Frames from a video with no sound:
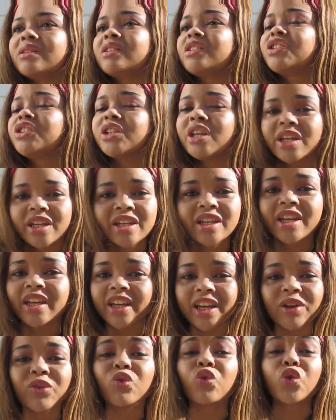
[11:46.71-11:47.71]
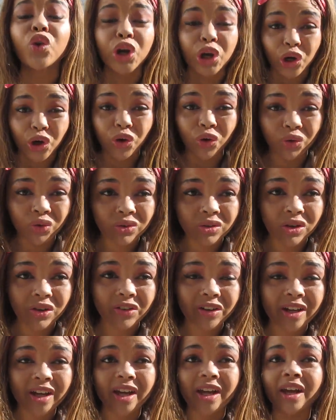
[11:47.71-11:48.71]
shit can get real
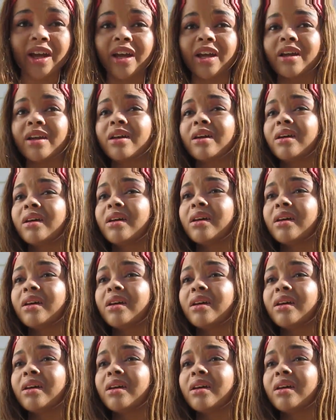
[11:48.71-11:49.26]
okay